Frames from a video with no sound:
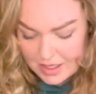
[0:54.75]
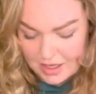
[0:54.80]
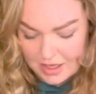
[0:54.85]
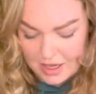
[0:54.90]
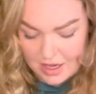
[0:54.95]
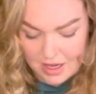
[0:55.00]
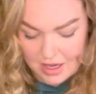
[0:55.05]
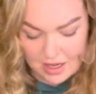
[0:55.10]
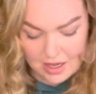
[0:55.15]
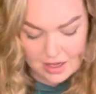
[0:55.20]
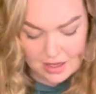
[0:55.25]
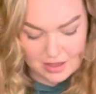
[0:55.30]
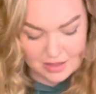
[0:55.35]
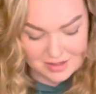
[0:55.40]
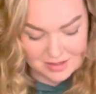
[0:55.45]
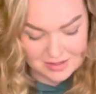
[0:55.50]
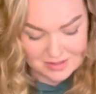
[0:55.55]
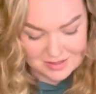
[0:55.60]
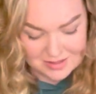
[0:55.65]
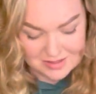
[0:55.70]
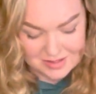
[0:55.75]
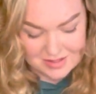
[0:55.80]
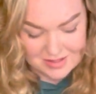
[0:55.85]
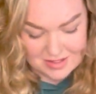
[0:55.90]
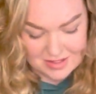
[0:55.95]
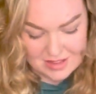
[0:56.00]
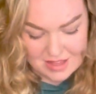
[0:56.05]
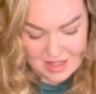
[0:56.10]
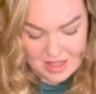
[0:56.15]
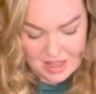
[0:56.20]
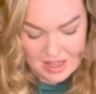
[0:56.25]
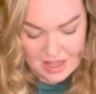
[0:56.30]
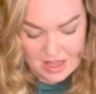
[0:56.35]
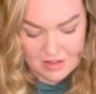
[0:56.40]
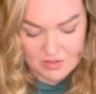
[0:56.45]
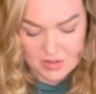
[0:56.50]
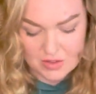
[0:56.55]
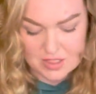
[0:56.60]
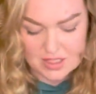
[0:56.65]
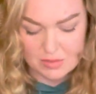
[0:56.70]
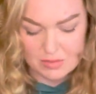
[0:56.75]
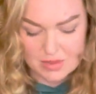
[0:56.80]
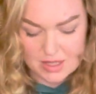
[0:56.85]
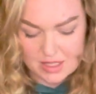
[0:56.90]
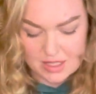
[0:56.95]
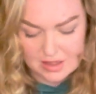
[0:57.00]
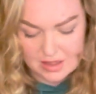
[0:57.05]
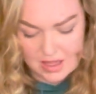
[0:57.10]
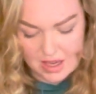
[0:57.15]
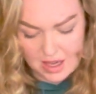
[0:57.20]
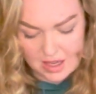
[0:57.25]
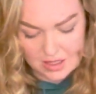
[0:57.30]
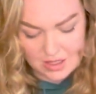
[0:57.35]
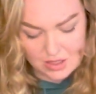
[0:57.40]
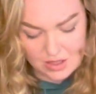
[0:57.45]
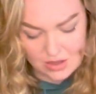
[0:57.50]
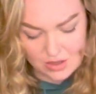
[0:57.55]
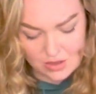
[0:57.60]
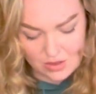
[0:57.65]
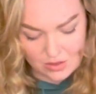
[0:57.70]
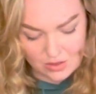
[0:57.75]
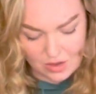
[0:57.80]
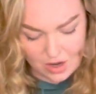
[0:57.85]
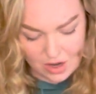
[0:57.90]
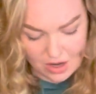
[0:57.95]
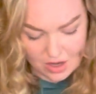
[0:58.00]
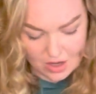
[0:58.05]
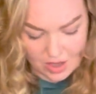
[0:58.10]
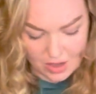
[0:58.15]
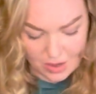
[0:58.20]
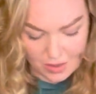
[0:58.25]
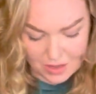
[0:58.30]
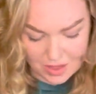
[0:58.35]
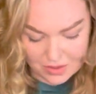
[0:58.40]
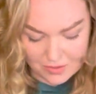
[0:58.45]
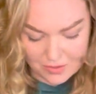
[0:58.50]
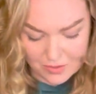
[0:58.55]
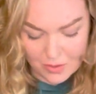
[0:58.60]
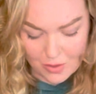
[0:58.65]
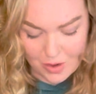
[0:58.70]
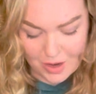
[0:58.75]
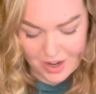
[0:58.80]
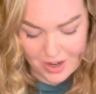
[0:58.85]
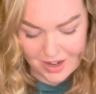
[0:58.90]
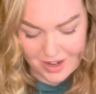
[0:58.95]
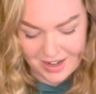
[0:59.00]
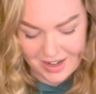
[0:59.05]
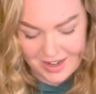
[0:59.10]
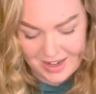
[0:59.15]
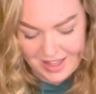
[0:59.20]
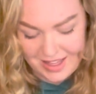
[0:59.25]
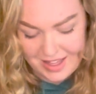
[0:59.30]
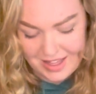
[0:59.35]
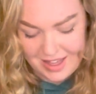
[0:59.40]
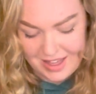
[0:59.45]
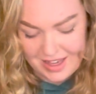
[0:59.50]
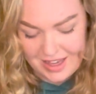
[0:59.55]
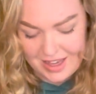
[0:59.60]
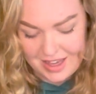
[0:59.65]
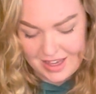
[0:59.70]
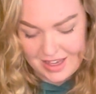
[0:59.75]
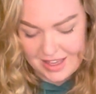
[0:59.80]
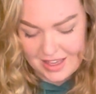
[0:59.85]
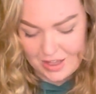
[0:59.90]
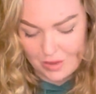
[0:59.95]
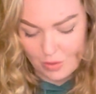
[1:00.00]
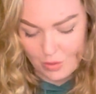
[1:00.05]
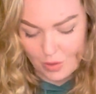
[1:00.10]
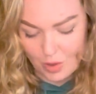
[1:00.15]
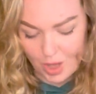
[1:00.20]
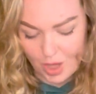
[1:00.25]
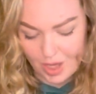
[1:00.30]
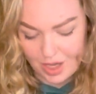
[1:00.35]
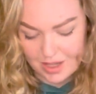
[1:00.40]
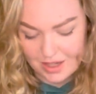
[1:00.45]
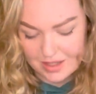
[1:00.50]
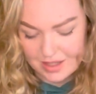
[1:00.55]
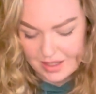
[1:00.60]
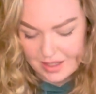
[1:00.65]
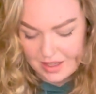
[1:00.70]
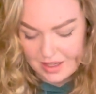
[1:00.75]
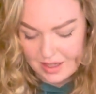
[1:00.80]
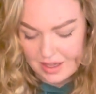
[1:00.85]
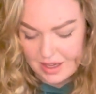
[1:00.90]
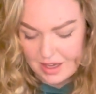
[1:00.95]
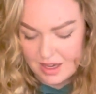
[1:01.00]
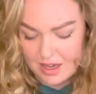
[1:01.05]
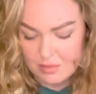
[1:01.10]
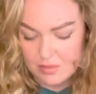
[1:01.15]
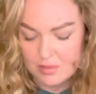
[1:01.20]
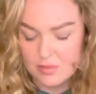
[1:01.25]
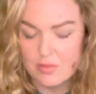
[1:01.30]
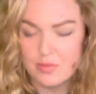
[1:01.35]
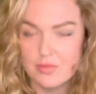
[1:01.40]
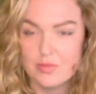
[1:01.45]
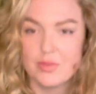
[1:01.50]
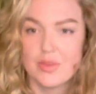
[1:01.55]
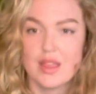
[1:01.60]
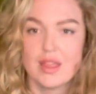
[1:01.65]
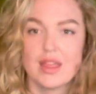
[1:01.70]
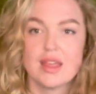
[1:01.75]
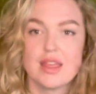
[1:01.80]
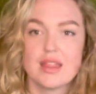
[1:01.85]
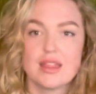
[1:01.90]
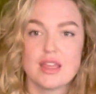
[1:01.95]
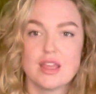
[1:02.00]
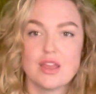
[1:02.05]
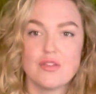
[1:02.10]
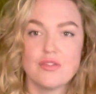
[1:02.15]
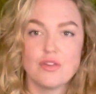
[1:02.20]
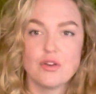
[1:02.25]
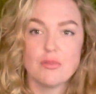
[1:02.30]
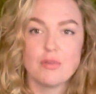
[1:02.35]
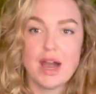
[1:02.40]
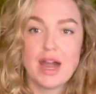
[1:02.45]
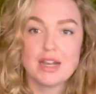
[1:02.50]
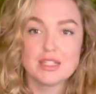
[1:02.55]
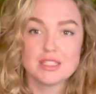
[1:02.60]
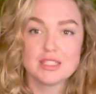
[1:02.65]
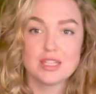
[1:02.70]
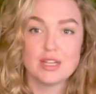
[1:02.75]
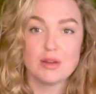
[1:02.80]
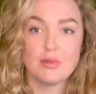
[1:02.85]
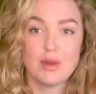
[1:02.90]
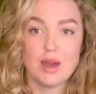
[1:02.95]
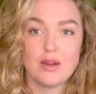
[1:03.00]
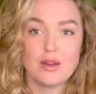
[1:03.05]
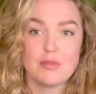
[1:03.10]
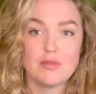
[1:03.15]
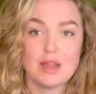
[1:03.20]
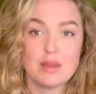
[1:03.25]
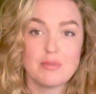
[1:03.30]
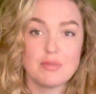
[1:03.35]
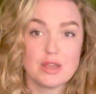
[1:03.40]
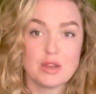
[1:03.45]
If there's something that you are going for, in work that you feel passionate about, it might be